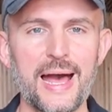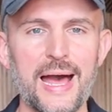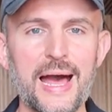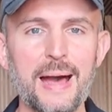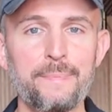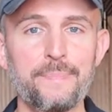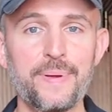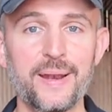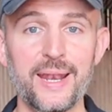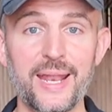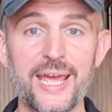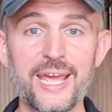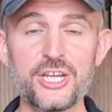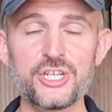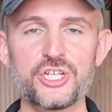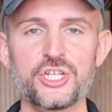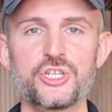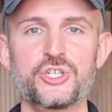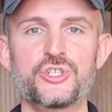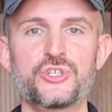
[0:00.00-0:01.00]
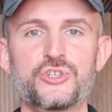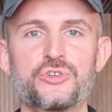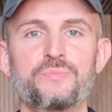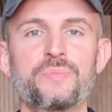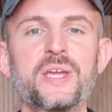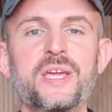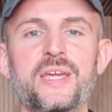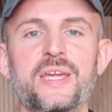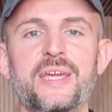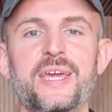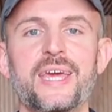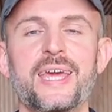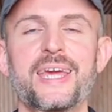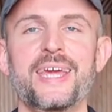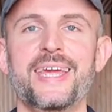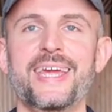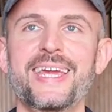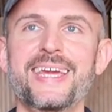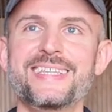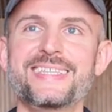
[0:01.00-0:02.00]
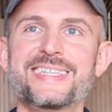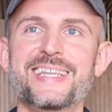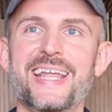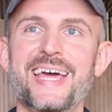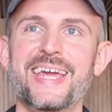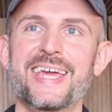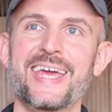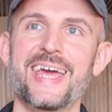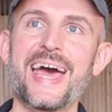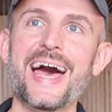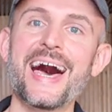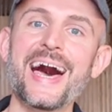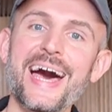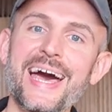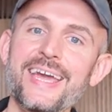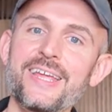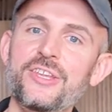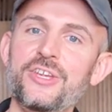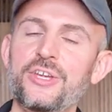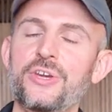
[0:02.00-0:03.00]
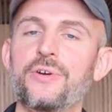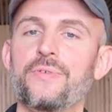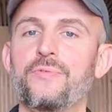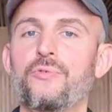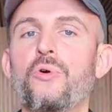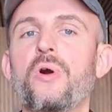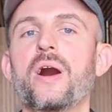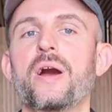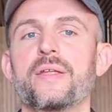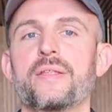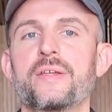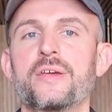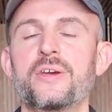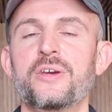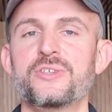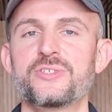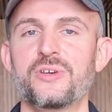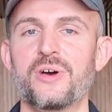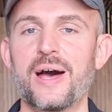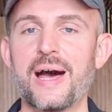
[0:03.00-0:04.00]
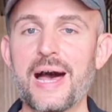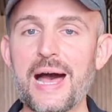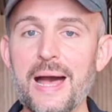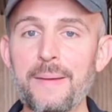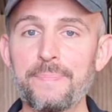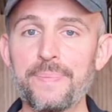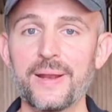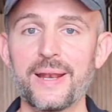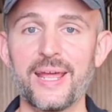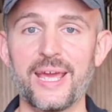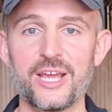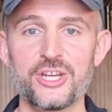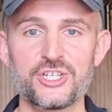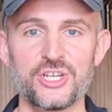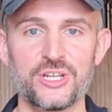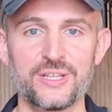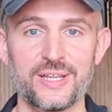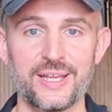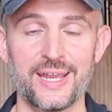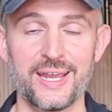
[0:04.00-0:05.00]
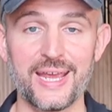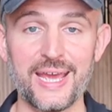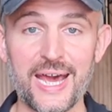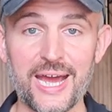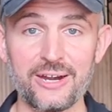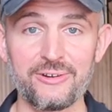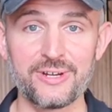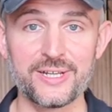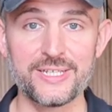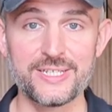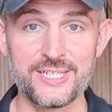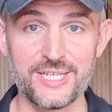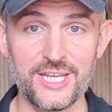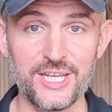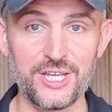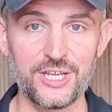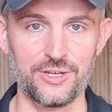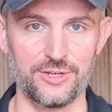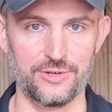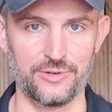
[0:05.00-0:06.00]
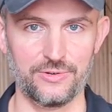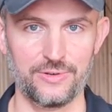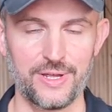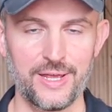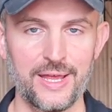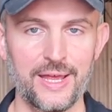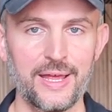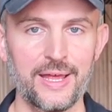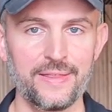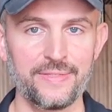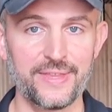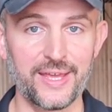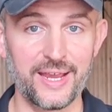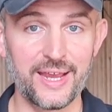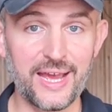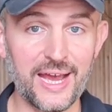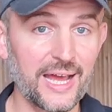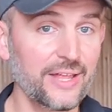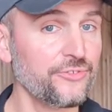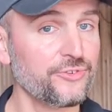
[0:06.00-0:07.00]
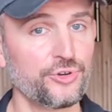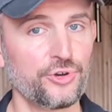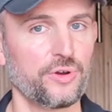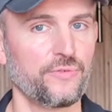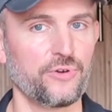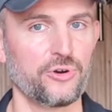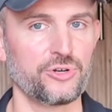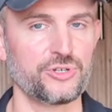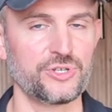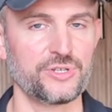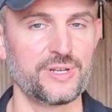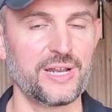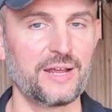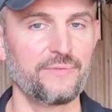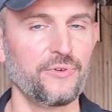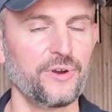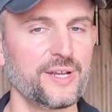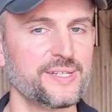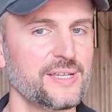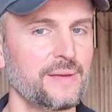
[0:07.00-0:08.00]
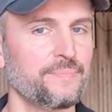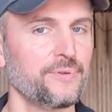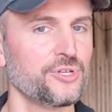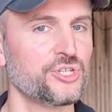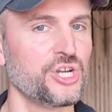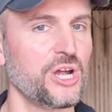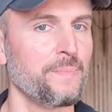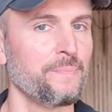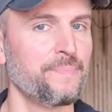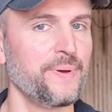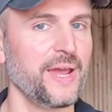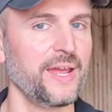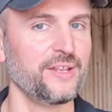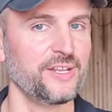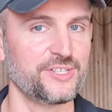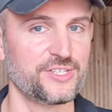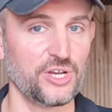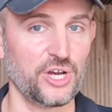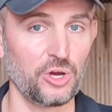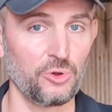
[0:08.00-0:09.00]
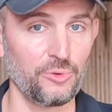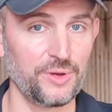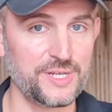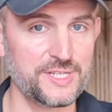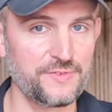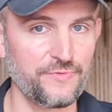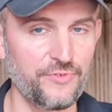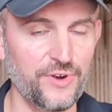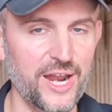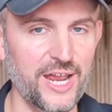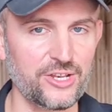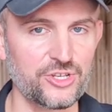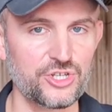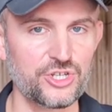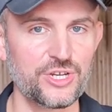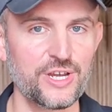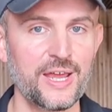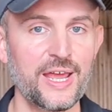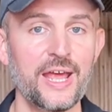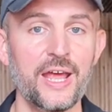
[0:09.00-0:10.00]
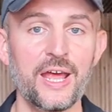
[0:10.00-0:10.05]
Appellation, to me, it's like an ID of wine. So appellation guarantees you the country of origin, like for example Champagne, it's always French.